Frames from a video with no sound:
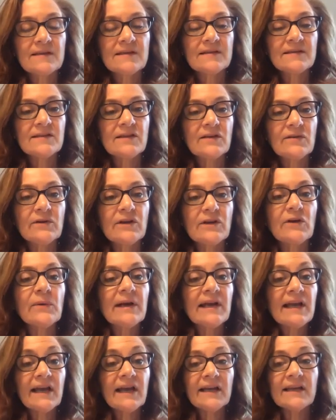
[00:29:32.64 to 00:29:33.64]
So go
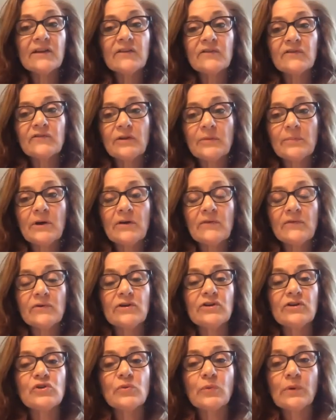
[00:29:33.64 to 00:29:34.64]
ahead and flip over
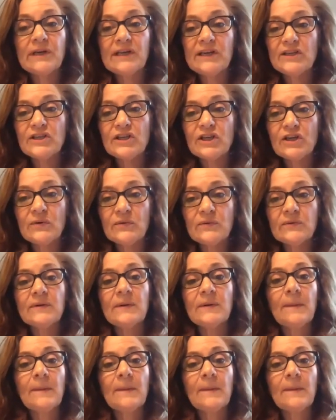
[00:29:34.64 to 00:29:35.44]
to 22.